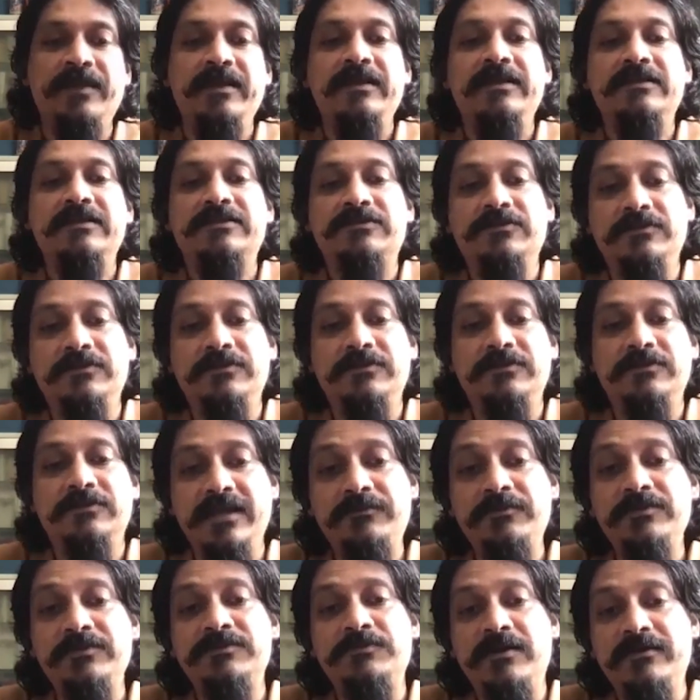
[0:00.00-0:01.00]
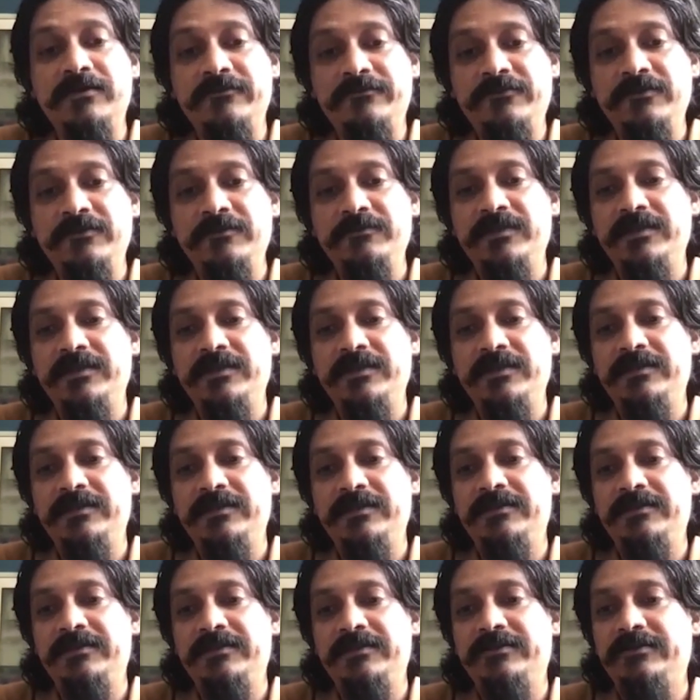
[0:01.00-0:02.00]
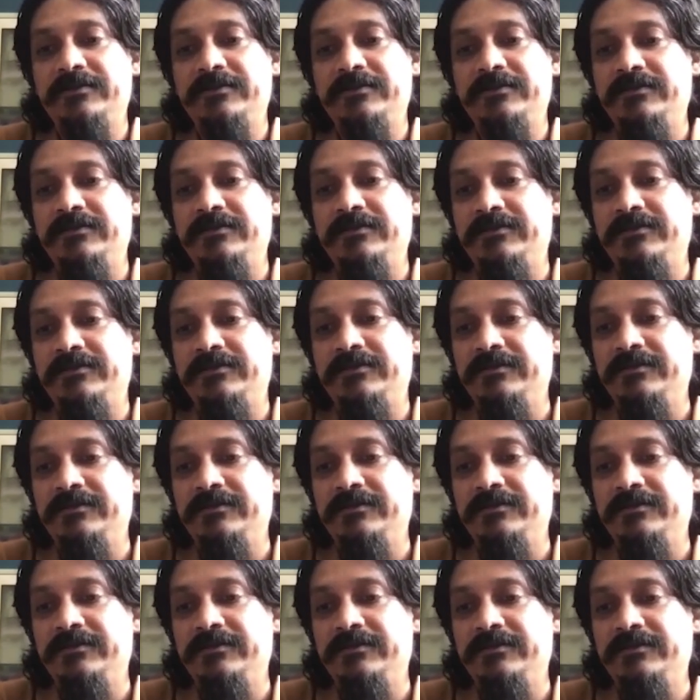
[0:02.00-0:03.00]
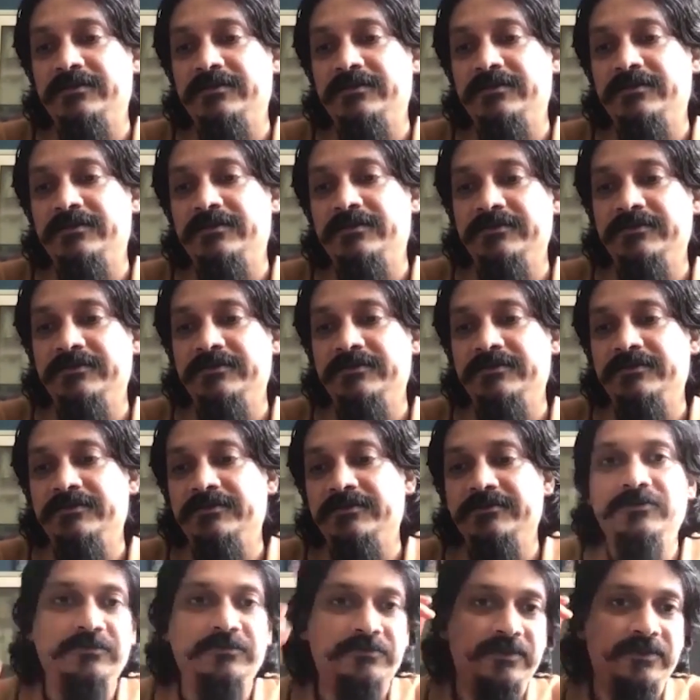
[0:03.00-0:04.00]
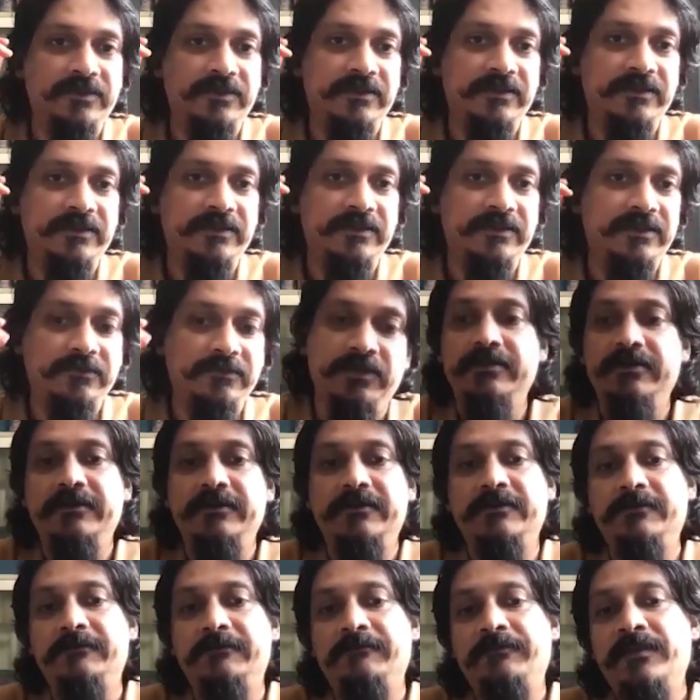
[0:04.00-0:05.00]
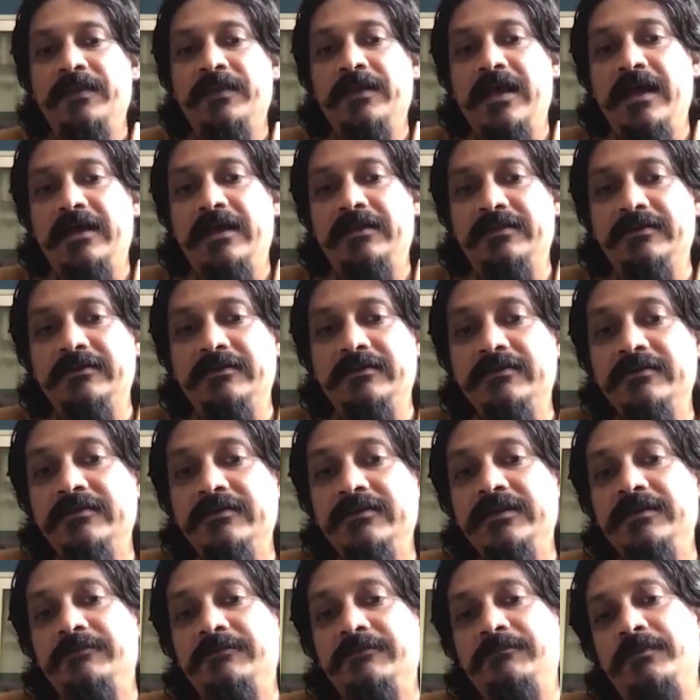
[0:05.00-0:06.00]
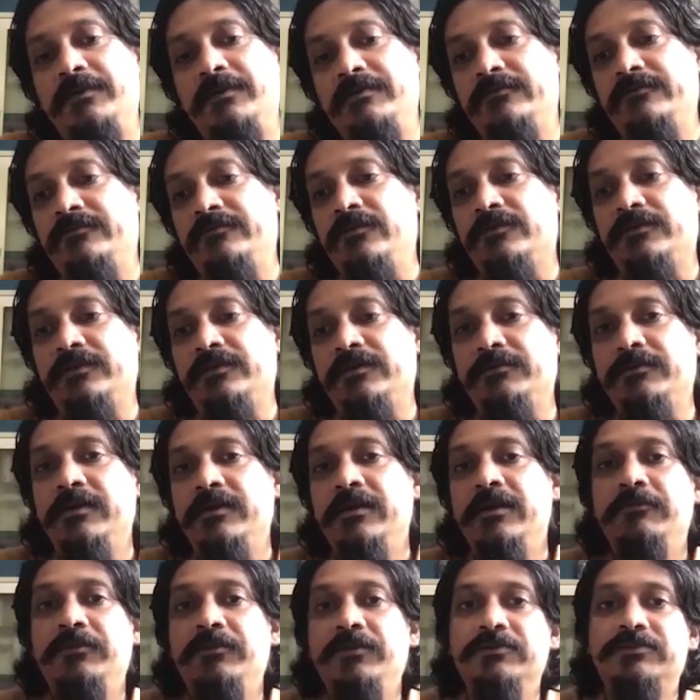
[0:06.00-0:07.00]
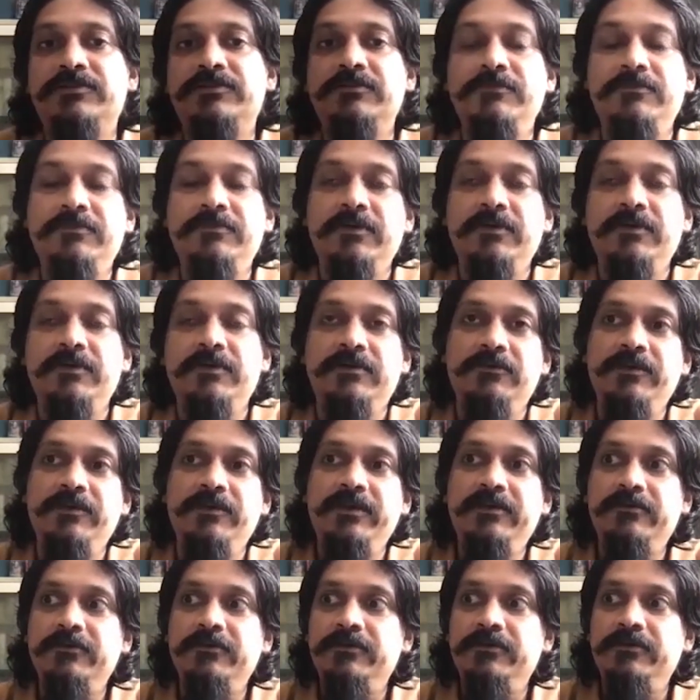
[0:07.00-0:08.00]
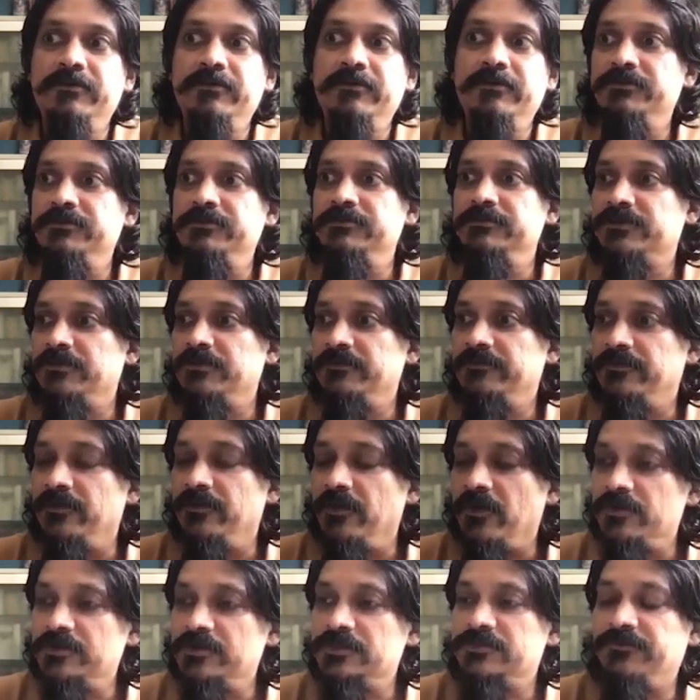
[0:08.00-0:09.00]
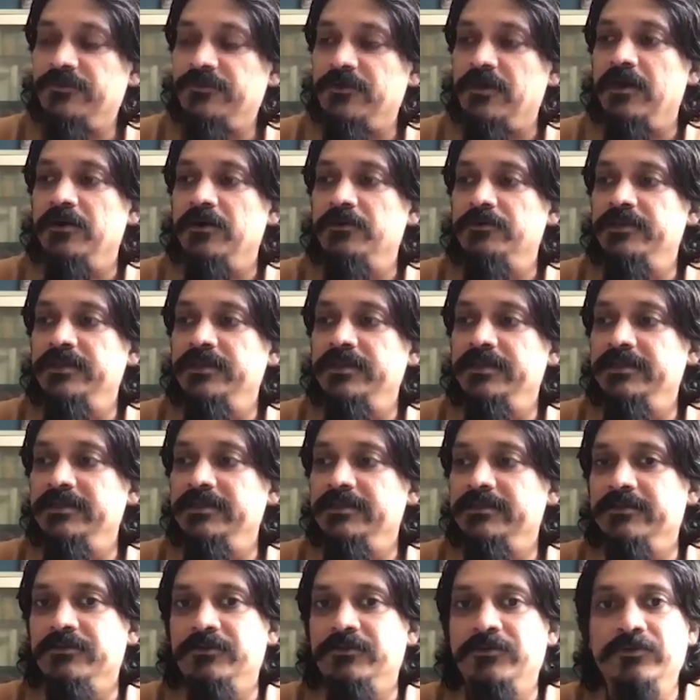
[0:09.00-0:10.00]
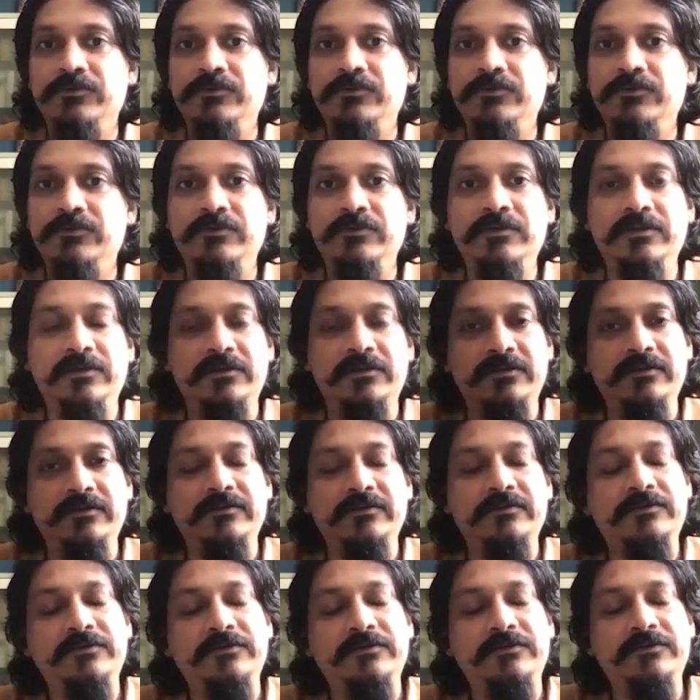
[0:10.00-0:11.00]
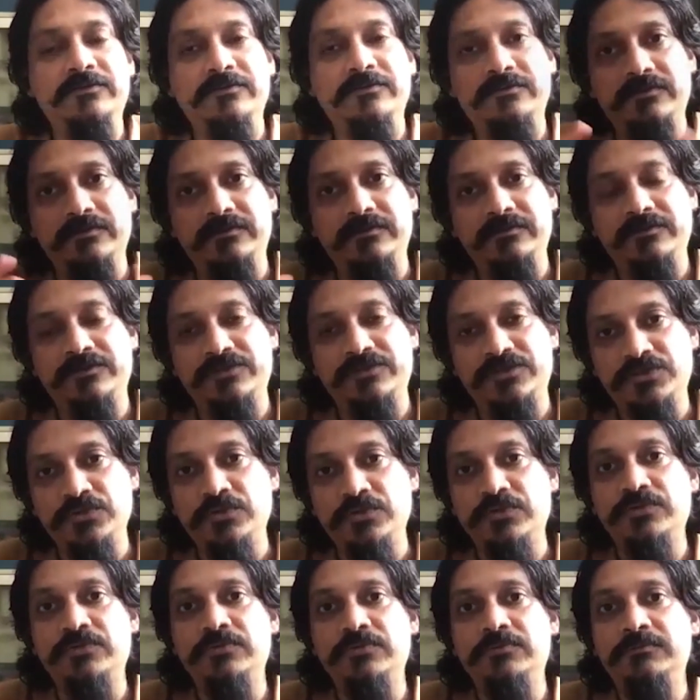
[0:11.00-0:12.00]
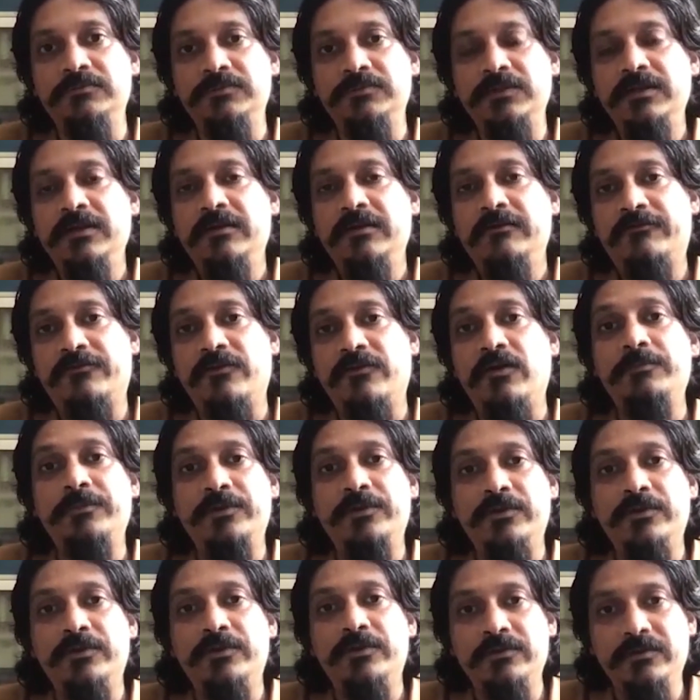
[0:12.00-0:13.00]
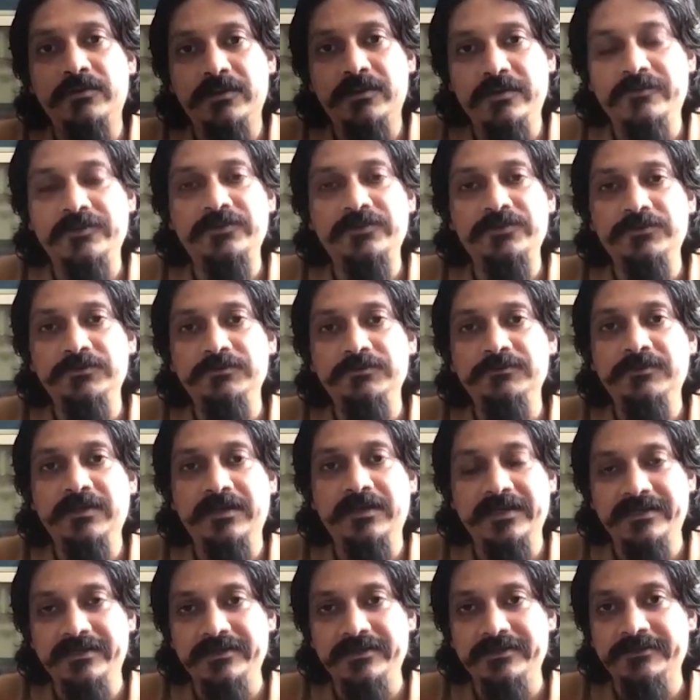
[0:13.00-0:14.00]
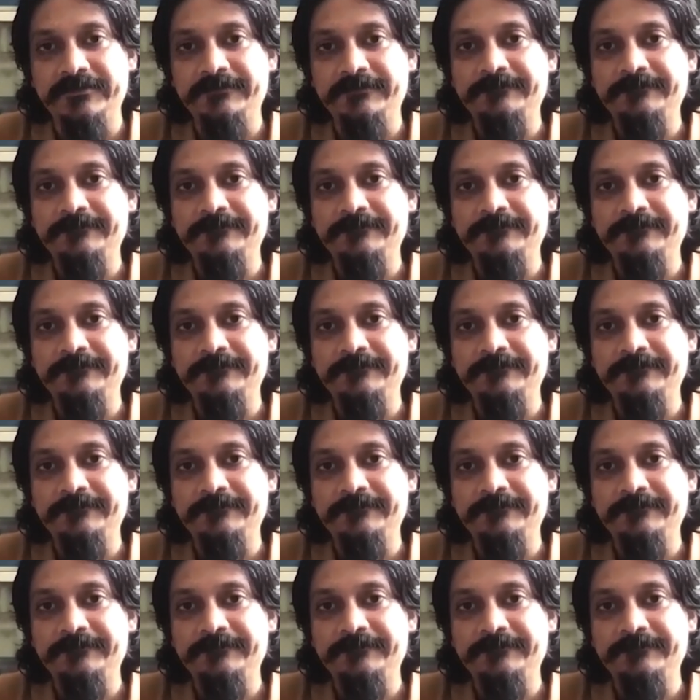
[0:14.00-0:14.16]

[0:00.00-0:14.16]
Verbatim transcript: So that was one film that uh, you know, we did. Uh, at the early part of lockdown. We also uh, went on to sort of launch for Audi the whole, uh, you know, the, the showroom from your living room idea,